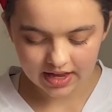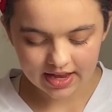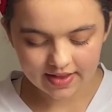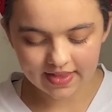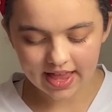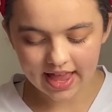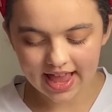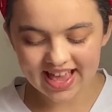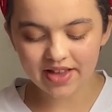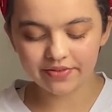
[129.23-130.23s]
in the
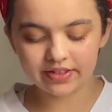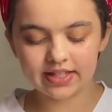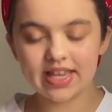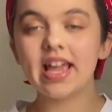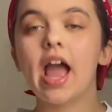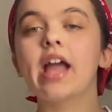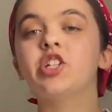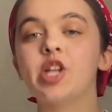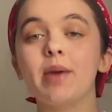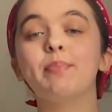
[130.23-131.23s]
AFC
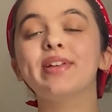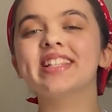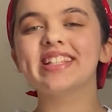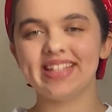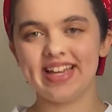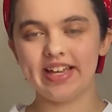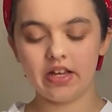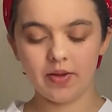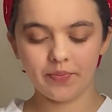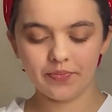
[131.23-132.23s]
Champions League,
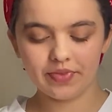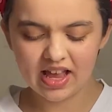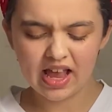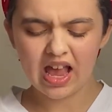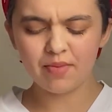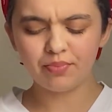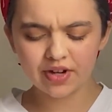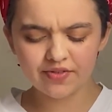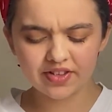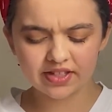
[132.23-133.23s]
and
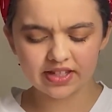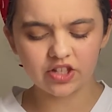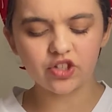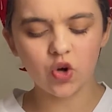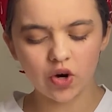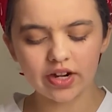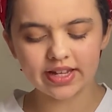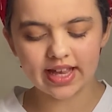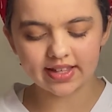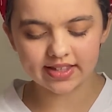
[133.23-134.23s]
previously scored
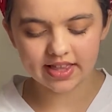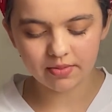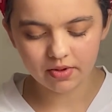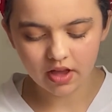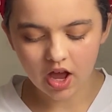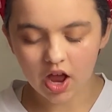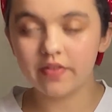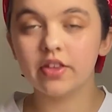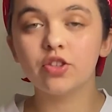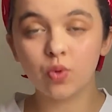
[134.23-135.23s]
against them on
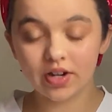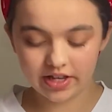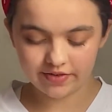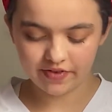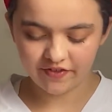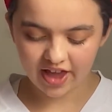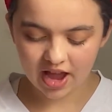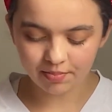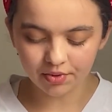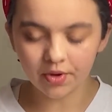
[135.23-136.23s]
the 20th of
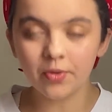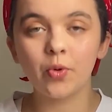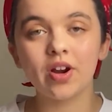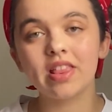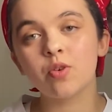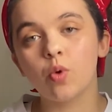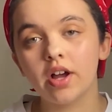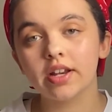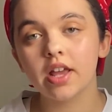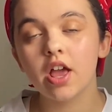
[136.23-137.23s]
April, where they
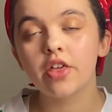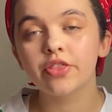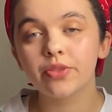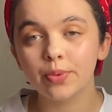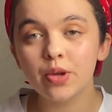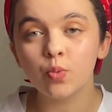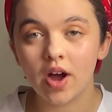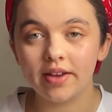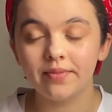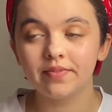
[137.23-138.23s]
won 3-1.